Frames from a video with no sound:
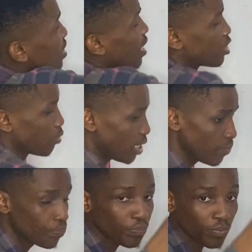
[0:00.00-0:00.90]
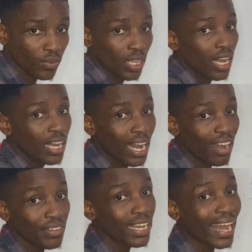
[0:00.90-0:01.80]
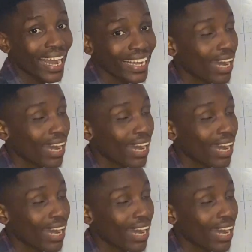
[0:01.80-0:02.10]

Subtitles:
is actually having a higher